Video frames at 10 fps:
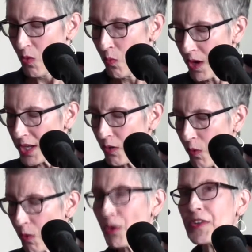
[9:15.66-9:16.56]
What
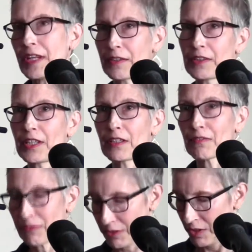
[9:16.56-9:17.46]
old
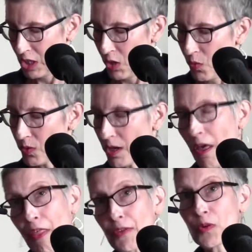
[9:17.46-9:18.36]
narrative or
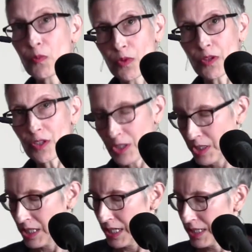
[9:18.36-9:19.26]
other work
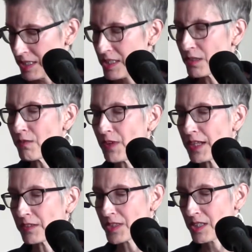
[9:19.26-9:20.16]
is still
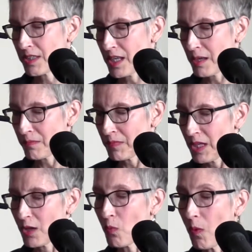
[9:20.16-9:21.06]
vital to
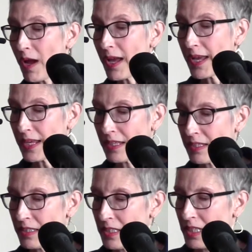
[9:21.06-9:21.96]
them, and why?
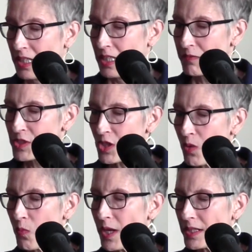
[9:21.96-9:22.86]
If
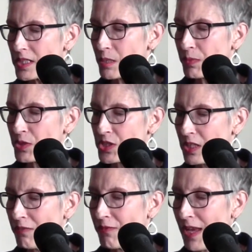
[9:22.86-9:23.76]
so, what is the
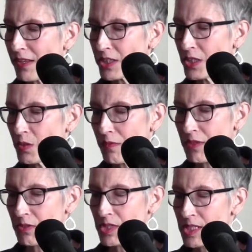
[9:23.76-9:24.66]
perceived value of
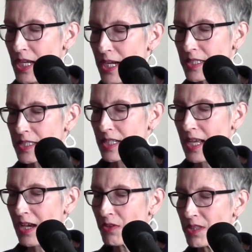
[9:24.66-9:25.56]
those texts, and
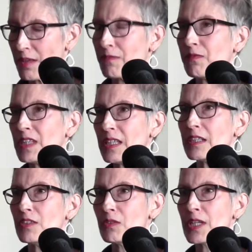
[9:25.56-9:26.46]
how do they feed
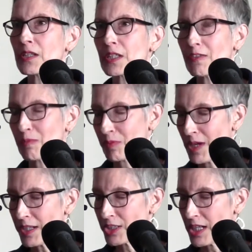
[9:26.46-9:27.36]
a new narrative
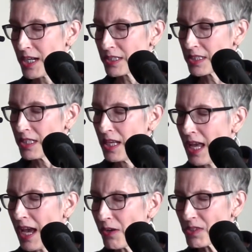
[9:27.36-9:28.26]
project?
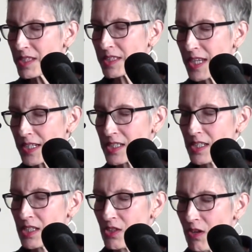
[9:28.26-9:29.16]
How do the texts
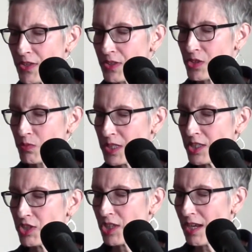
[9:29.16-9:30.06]
these authors
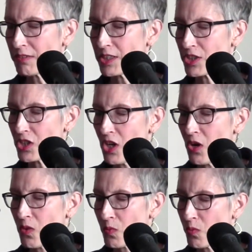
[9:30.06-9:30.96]
read challenge,
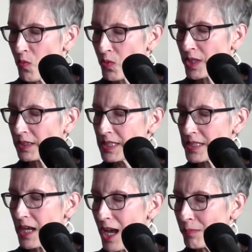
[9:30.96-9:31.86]
or at
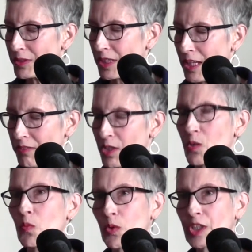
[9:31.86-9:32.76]
least complicate
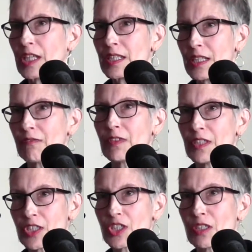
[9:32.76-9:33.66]
their working
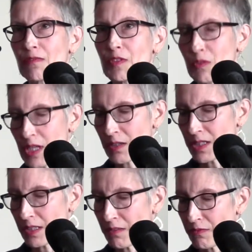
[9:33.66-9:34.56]
definition of new
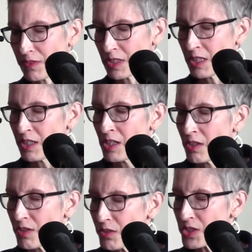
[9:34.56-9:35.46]
narrative?
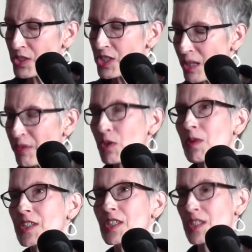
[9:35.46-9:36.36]
Those are some of the
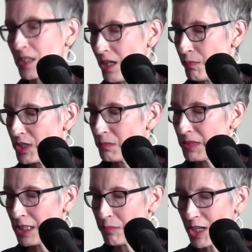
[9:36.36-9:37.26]
questions that come to
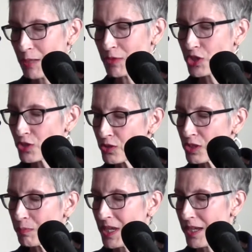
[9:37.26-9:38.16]
me, but I'm sure
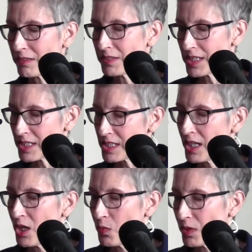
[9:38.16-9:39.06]
the
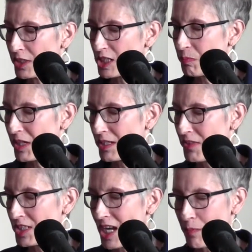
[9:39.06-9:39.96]
panelists will expand
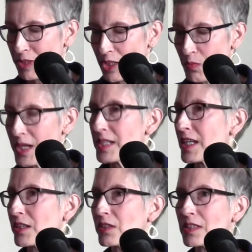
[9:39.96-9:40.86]
on the topic in ways
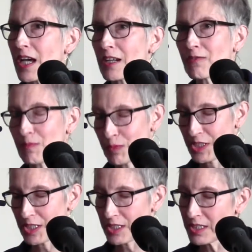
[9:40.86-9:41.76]
I could not have
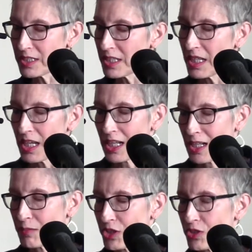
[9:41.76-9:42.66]
predicted, and
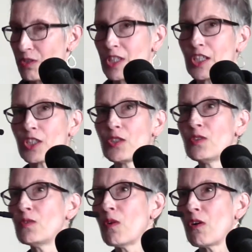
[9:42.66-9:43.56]
I'm sure that
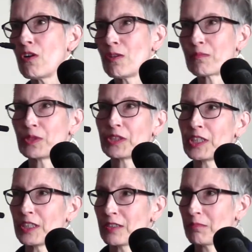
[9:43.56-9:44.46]
you all
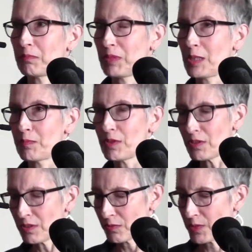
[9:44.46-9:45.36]
brilliant
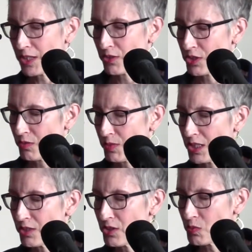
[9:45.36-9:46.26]
people, writers and
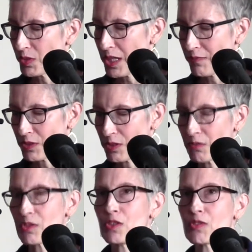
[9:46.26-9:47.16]
readers, will have your
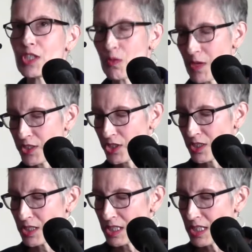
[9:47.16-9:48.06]
own juicy
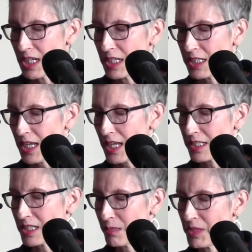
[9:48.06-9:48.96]
questions to add
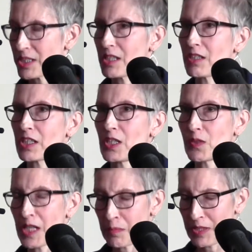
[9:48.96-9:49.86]
to the mix in the
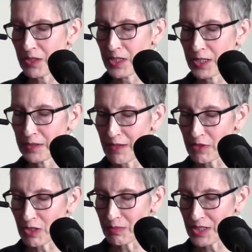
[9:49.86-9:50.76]
Q&A period
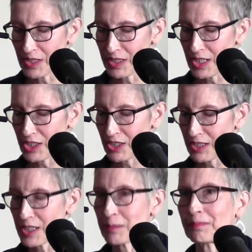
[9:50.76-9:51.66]
after the
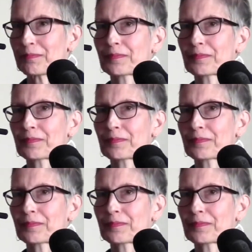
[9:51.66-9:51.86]
presentations.